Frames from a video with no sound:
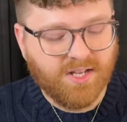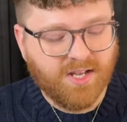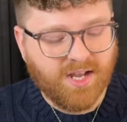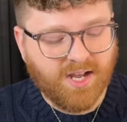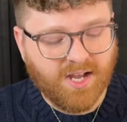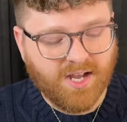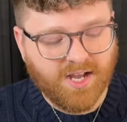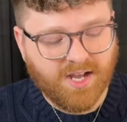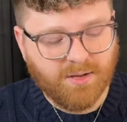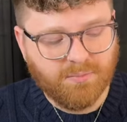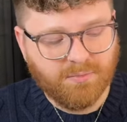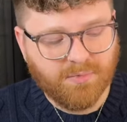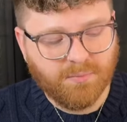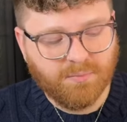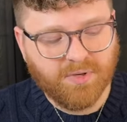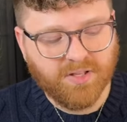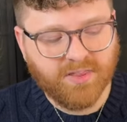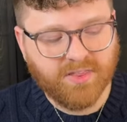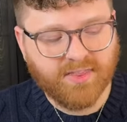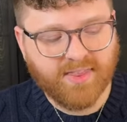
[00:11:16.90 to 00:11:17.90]
Um,
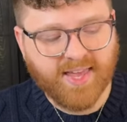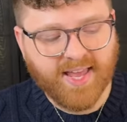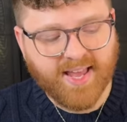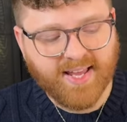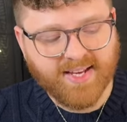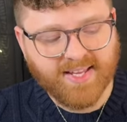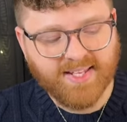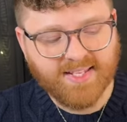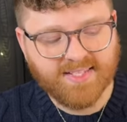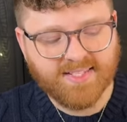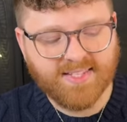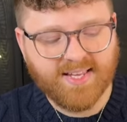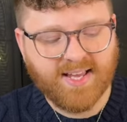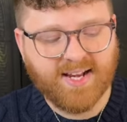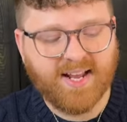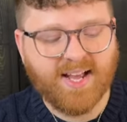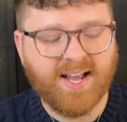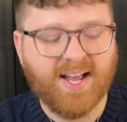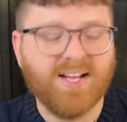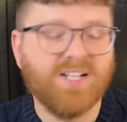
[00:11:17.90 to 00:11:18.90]
but that is that
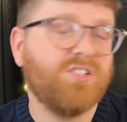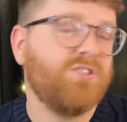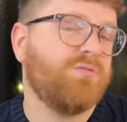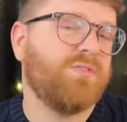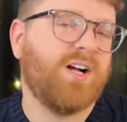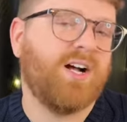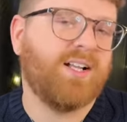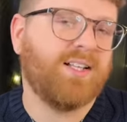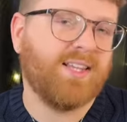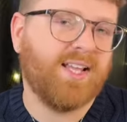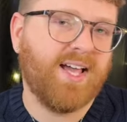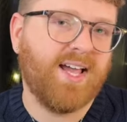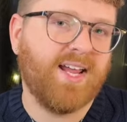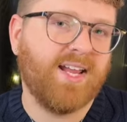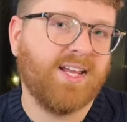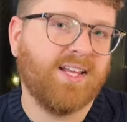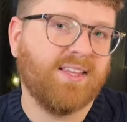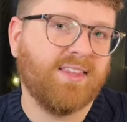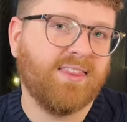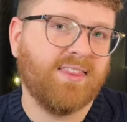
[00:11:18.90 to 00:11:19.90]
I do not
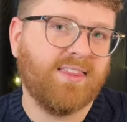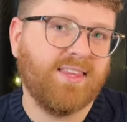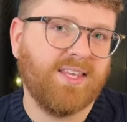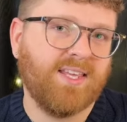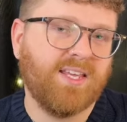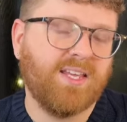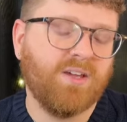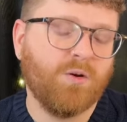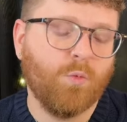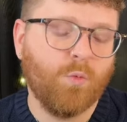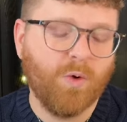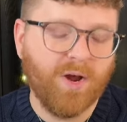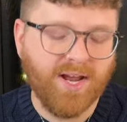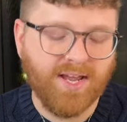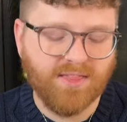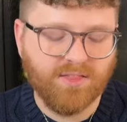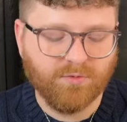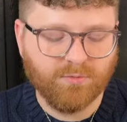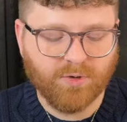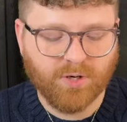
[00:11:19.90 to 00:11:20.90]
like the way
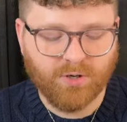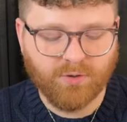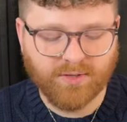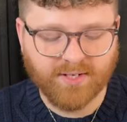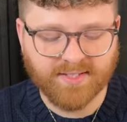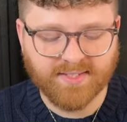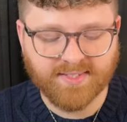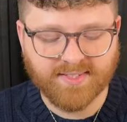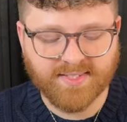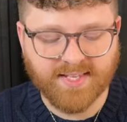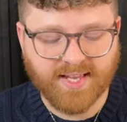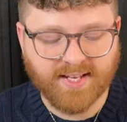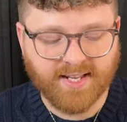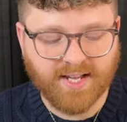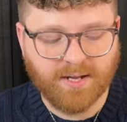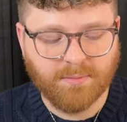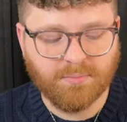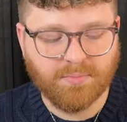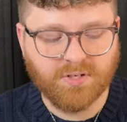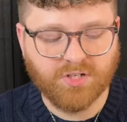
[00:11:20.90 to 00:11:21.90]
the Rogue is set
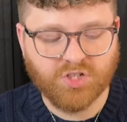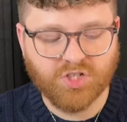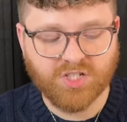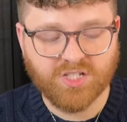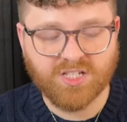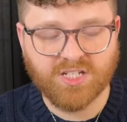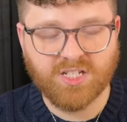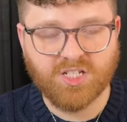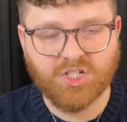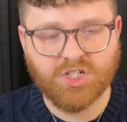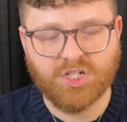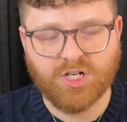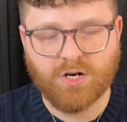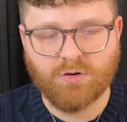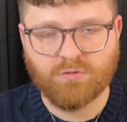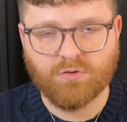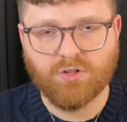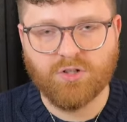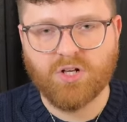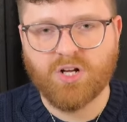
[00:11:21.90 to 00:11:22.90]
up just in
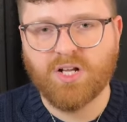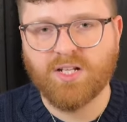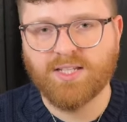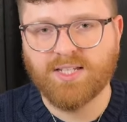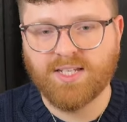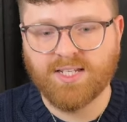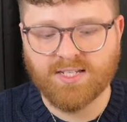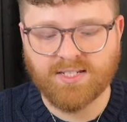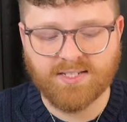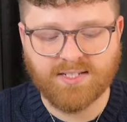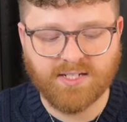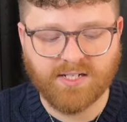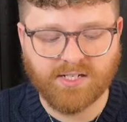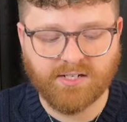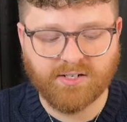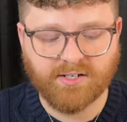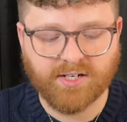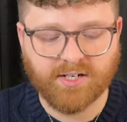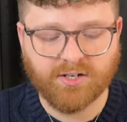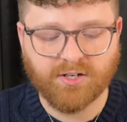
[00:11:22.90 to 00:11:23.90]
general on the
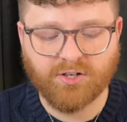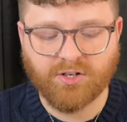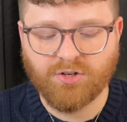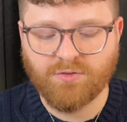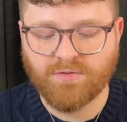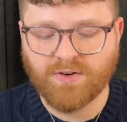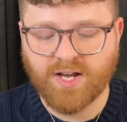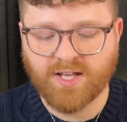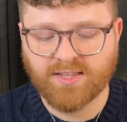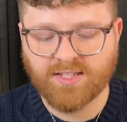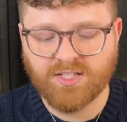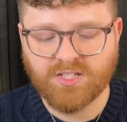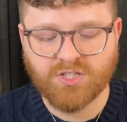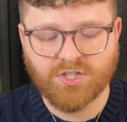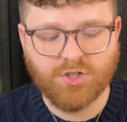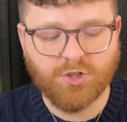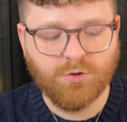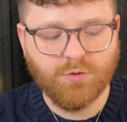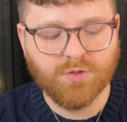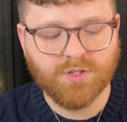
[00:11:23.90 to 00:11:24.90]
interior. You've got these
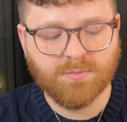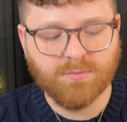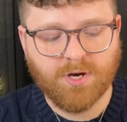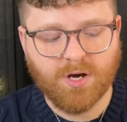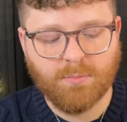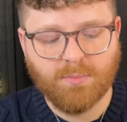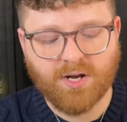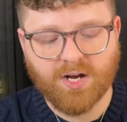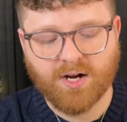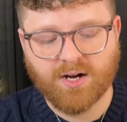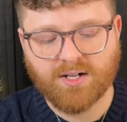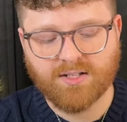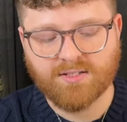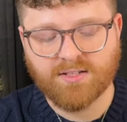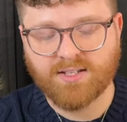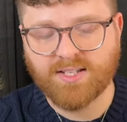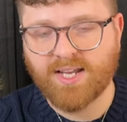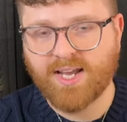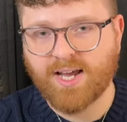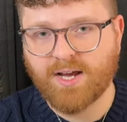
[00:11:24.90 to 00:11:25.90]
two small pockets
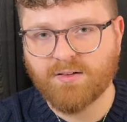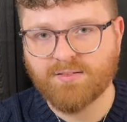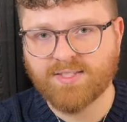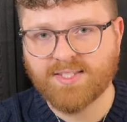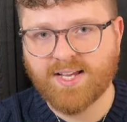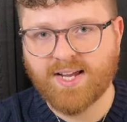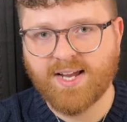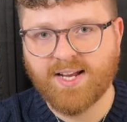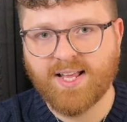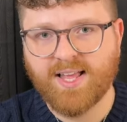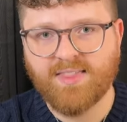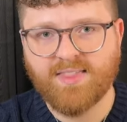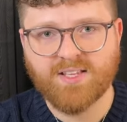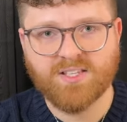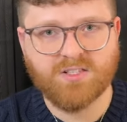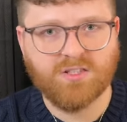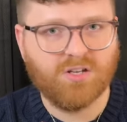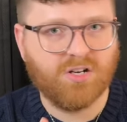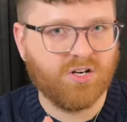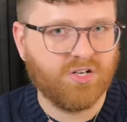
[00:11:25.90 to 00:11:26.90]
on the outside and
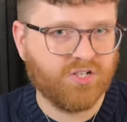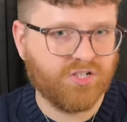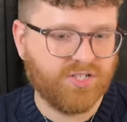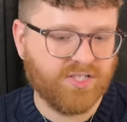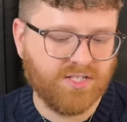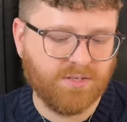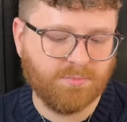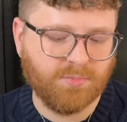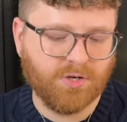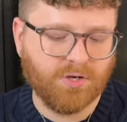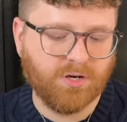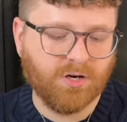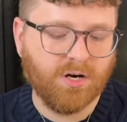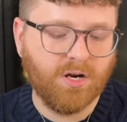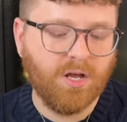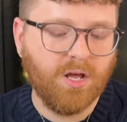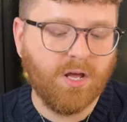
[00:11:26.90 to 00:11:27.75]
this large zipper